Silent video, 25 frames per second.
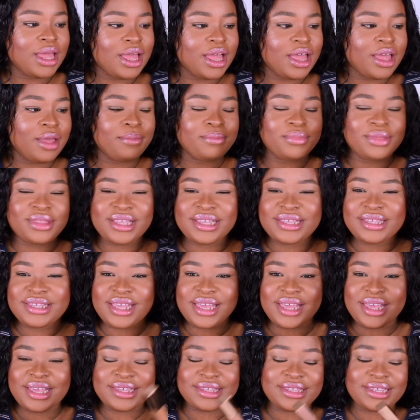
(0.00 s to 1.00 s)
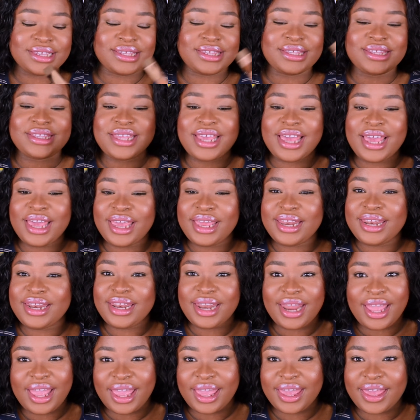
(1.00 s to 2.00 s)
this is the Stay
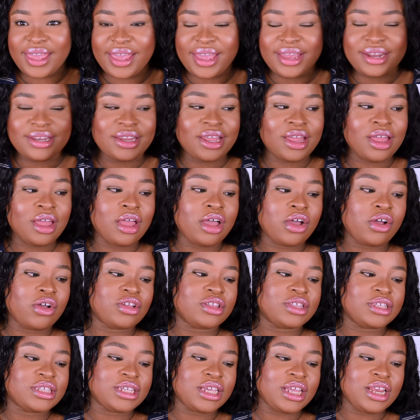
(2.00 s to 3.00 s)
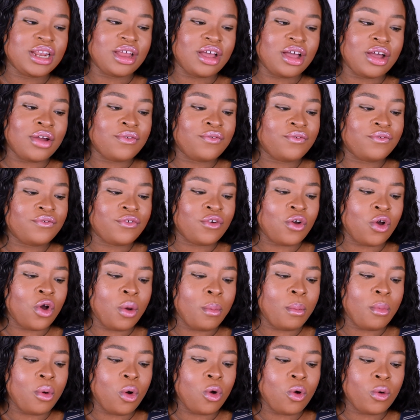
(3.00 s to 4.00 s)
Naked Concealer
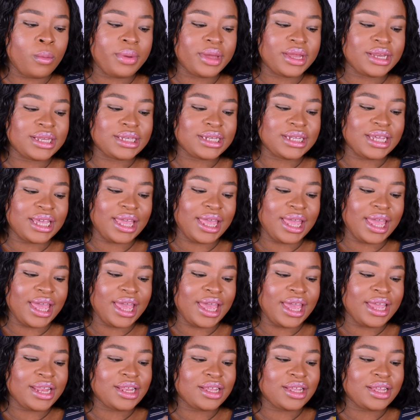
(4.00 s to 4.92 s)
from Urban Decay.